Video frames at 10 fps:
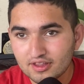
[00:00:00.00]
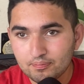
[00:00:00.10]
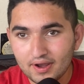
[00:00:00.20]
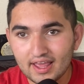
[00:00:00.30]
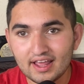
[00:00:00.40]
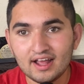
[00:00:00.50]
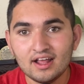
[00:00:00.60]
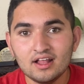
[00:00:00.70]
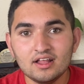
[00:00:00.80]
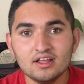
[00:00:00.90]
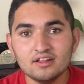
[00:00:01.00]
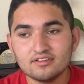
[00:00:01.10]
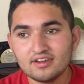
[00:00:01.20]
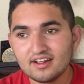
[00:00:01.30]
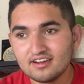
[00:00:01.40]
player. So
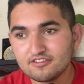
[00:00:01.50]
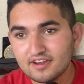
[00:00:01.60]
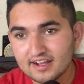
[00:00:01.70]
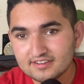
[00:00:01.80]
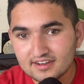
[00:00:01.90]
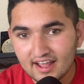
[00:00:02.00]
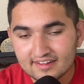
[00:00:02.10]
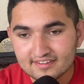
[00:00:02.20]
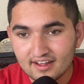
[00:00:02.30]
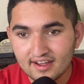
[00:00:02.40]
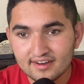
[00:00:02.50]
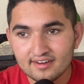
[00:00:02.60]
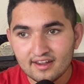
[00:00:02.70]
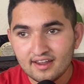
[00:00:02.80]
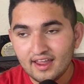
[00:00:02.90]
Nicholas Jackson has signed,
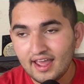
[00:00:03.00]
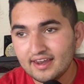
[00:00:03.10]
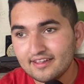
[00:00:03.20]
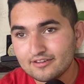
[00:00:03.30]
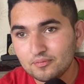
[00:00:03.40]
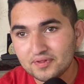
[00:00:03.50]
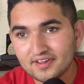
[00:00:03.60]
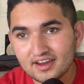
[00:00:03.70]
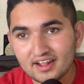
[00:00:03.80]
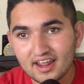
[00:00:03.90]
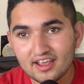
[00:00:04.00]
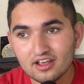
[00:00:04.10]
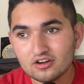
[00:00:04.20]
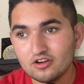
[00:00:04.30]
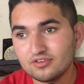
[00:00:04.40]
and he's going to be signing an
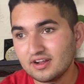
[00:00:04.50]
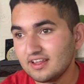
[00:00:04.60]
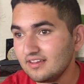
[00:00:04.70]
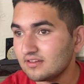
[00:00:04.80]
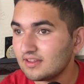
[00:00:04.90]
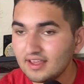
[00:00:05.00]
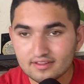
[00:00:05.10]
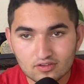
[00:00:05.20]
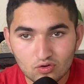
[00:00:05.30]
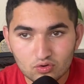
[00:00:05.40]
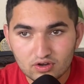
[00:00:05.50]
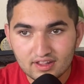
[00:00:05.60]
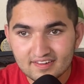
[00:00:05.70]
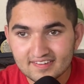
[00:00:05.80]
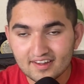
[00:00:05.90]
8-year contract. He's all done.
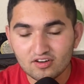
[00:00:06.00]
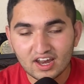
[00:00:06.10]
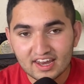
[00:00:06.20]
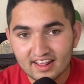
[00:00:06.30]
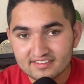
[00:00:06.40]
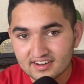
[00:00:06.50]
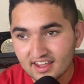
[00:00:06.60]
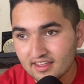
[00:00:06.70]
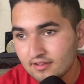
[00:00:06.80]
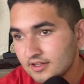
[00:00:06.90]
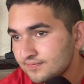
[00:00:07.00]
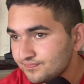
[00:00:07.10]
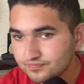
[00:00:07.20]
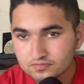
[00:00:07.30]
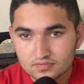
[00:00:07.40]
He's sealed. And yesterday,
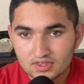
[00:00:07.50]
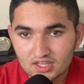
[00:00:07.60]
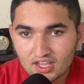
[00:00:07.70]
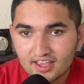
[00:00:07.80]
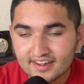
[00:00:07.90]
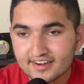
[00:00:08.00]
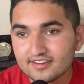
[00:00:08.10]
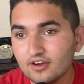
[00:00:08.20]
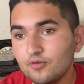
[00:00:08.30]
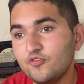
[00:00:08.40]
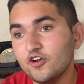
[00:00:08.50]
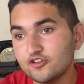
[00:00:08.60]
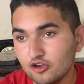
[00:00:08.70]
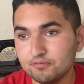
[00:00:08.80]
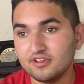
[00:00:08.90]
he did the
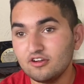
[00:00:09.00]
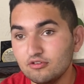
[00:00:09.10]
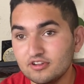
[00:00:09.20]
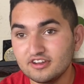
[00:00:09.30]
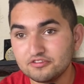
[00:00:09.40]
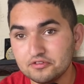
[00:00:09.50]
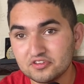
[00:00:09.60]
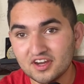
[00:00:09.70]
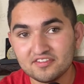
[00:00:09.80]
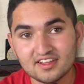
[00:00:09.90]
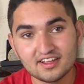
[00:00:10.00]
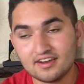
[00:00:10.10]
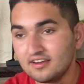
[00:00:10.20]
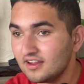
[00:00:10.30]
photo ups and all the interviews and everything. And